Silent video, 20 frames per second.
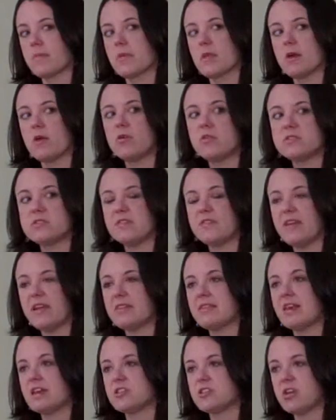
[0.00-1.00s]

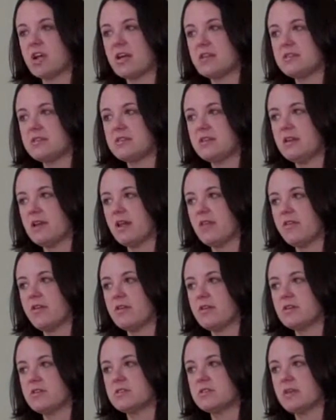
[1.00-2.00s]
cultivate that trust in
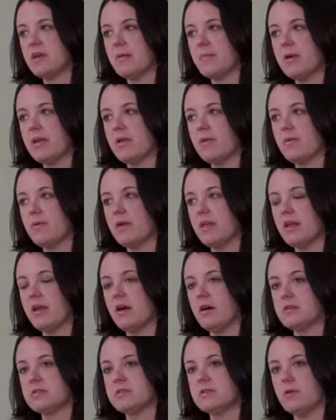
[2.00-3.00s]
others, but you really
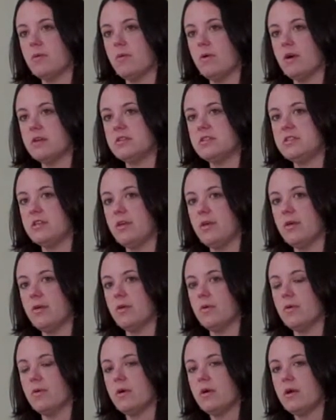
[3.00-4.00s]
also want to,